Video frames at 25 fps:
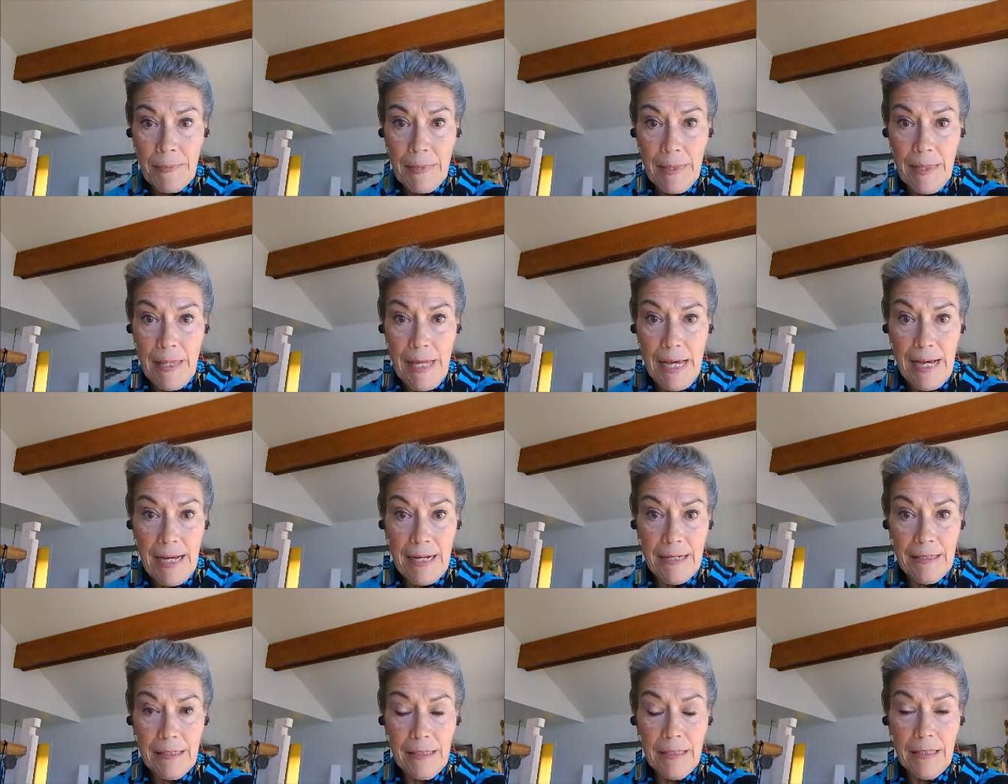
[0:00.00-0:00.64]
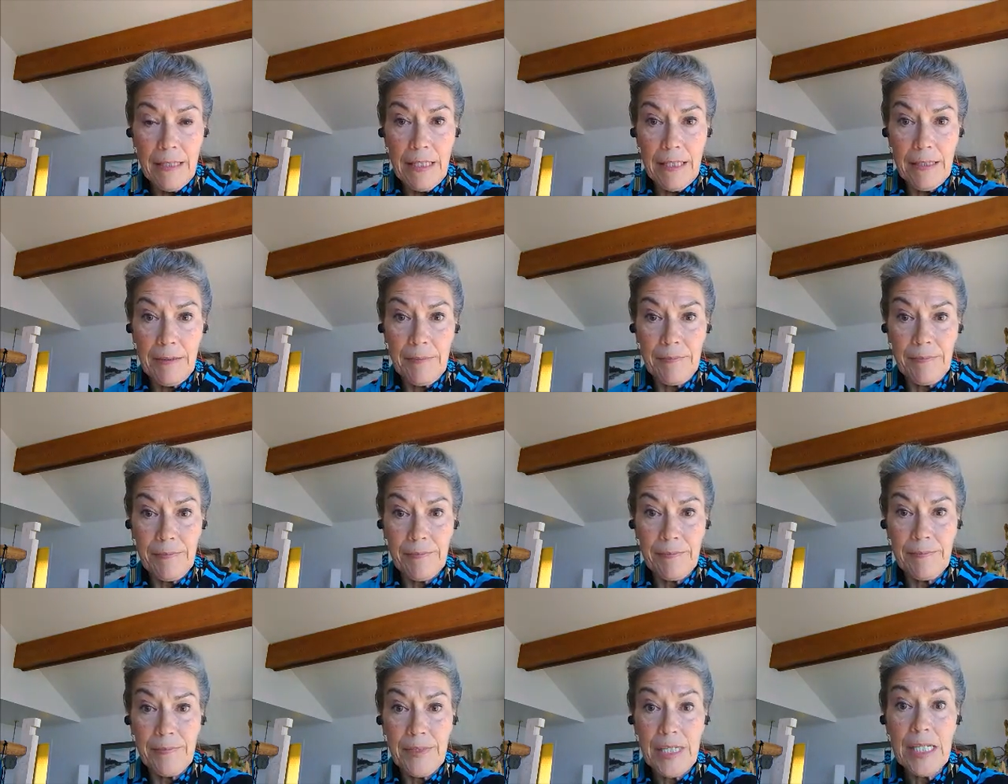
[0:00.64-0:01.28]
that
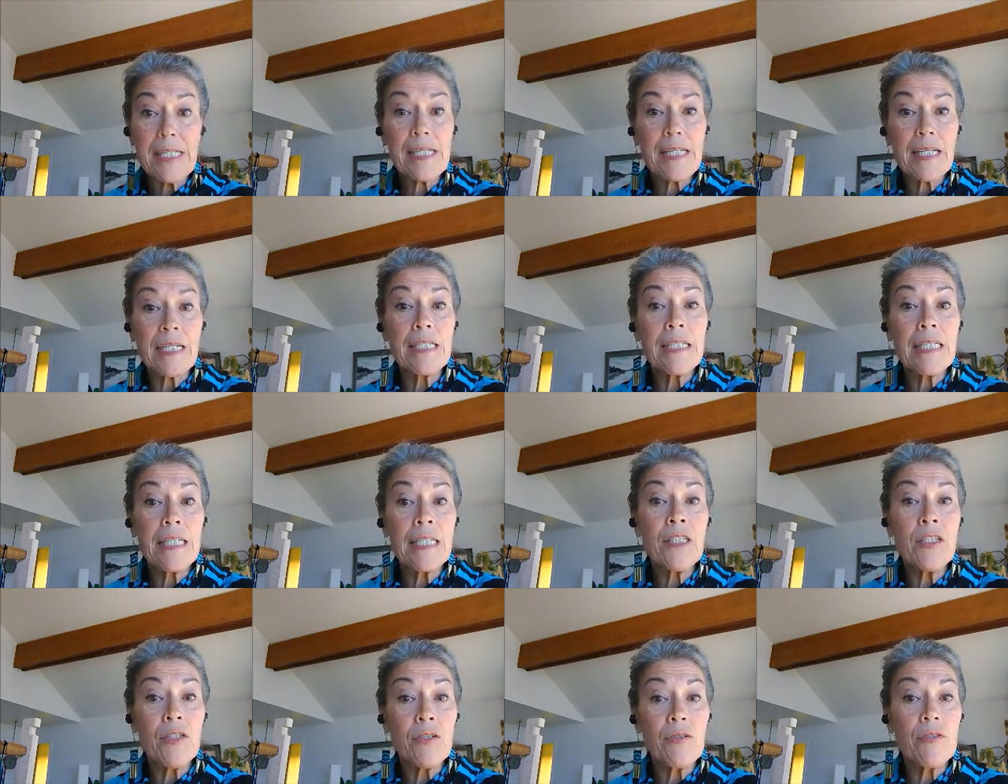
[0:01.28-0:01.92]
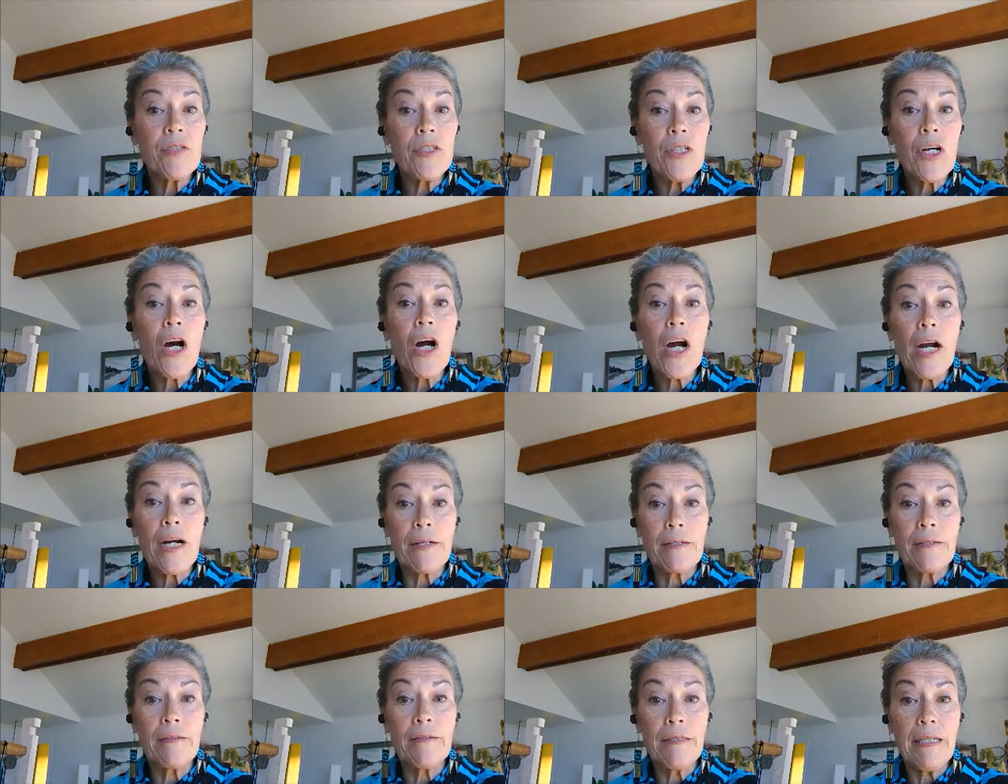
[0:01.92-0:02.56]
discontinued
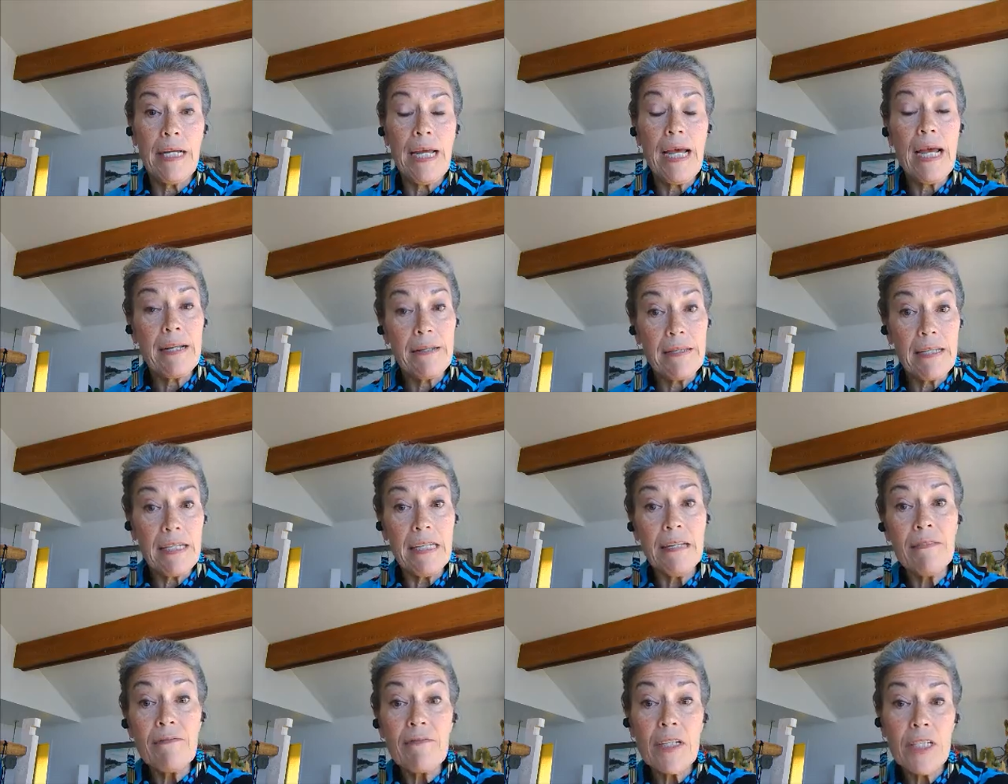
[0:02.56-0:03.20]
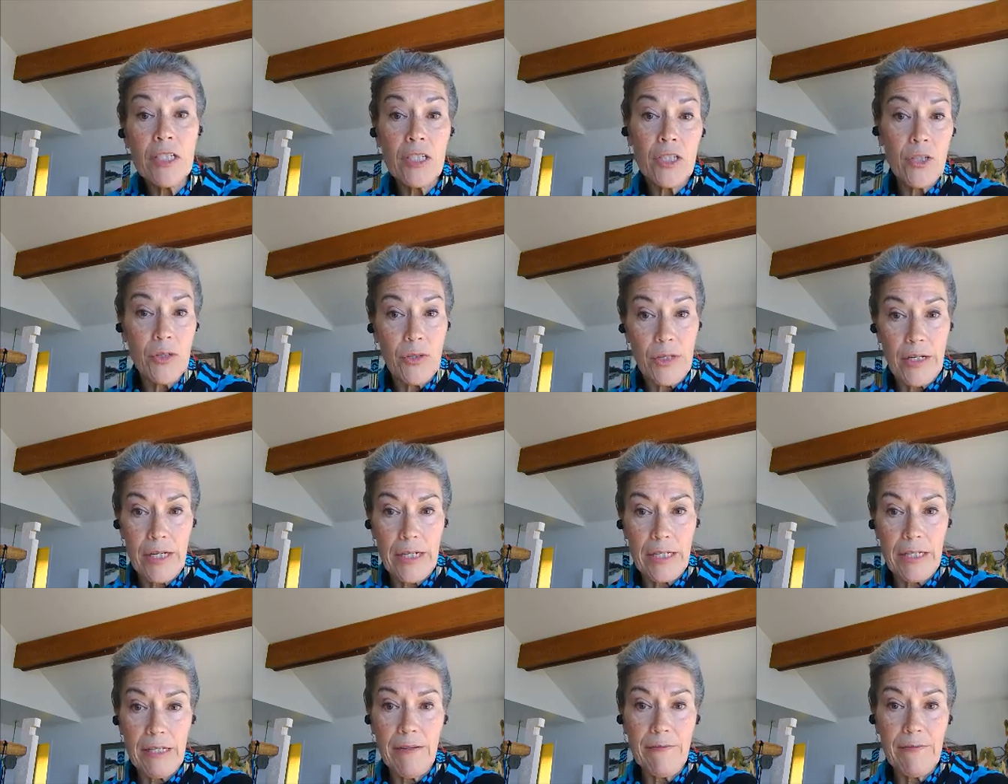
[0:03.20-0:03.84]
yarn and the
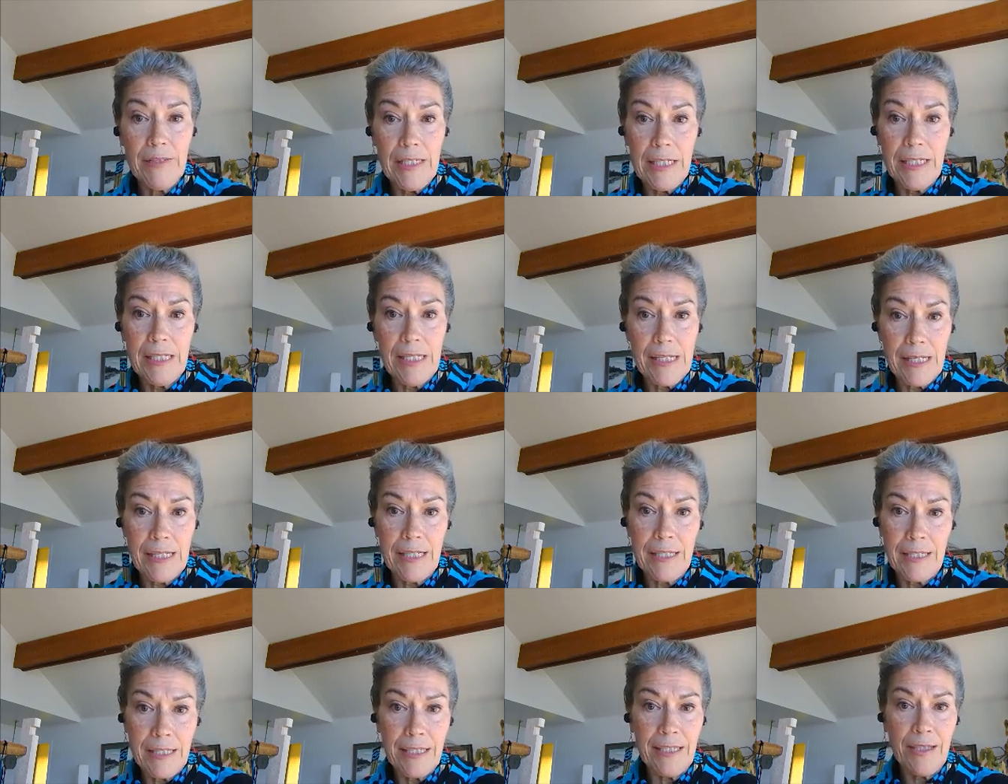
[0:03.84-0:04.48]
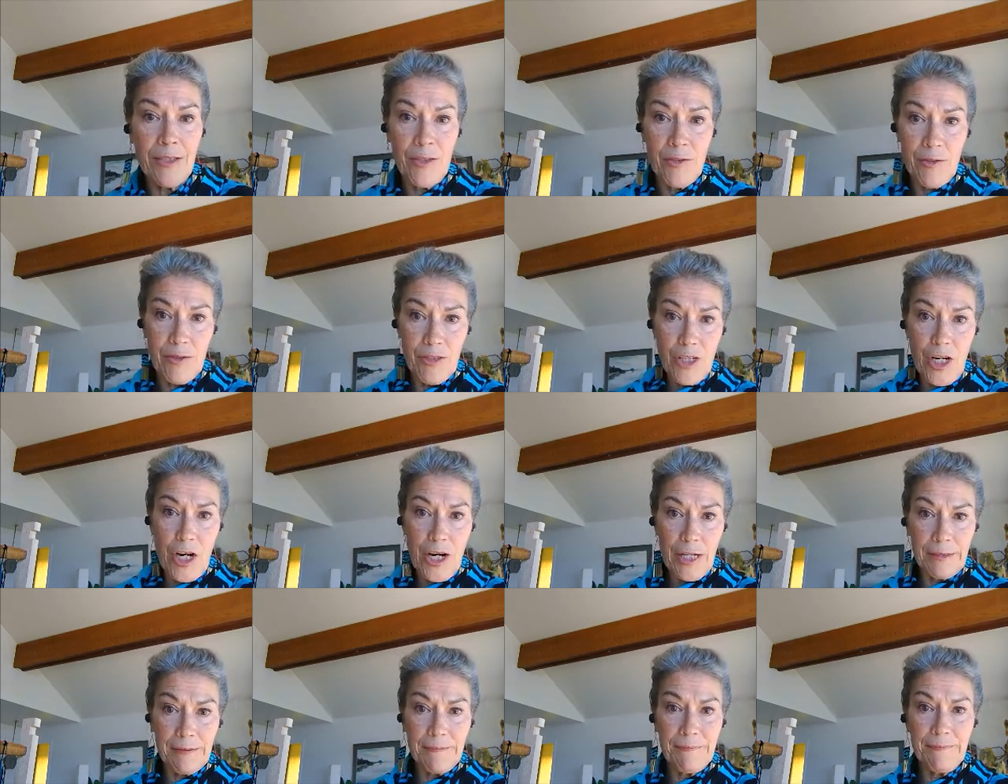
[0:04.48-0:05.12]
inventory of the discontinued
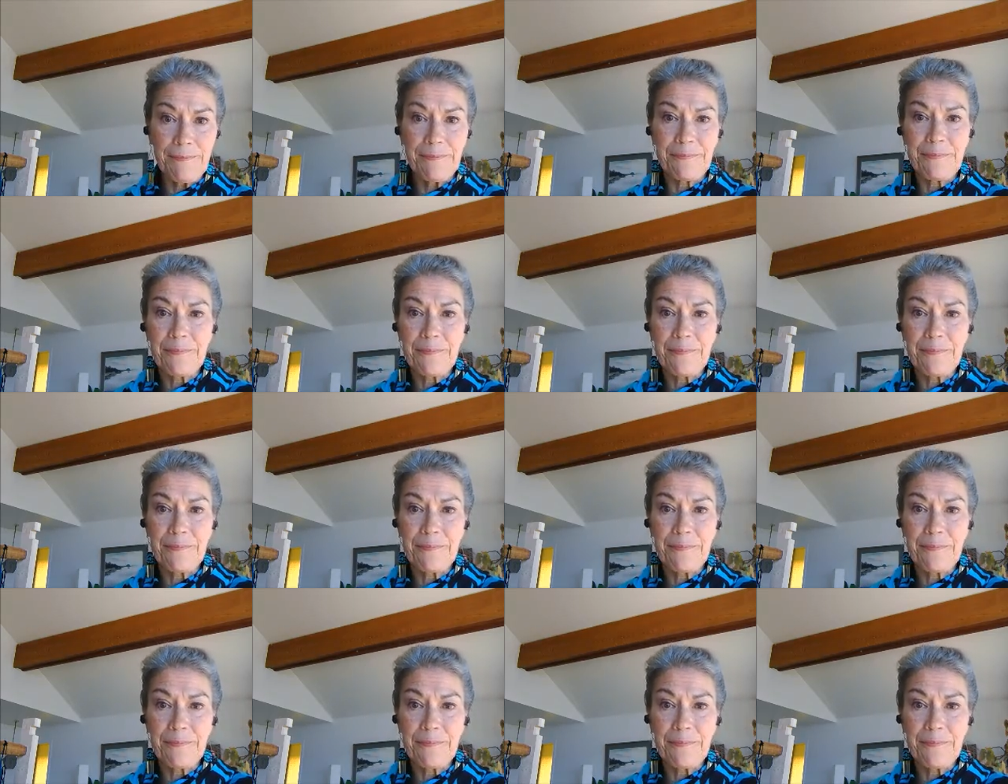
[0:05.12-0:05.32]
yarn.